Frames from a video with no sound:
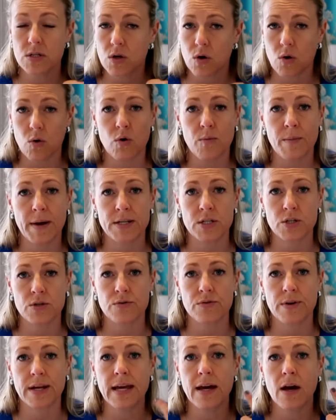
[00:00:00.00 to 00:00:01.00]
So all my
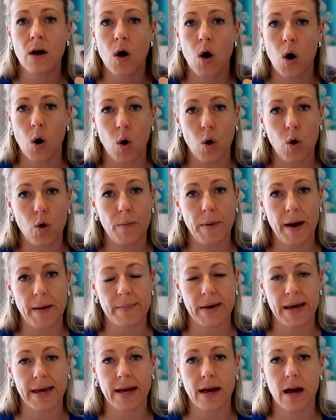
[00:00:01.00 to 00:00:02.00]
jewelry, all my
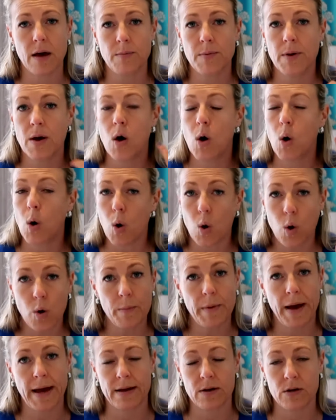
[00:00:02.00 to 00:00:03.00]
makeup, all
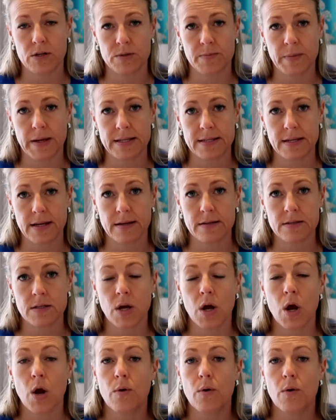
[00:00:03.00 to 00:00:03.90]
my cosmetics.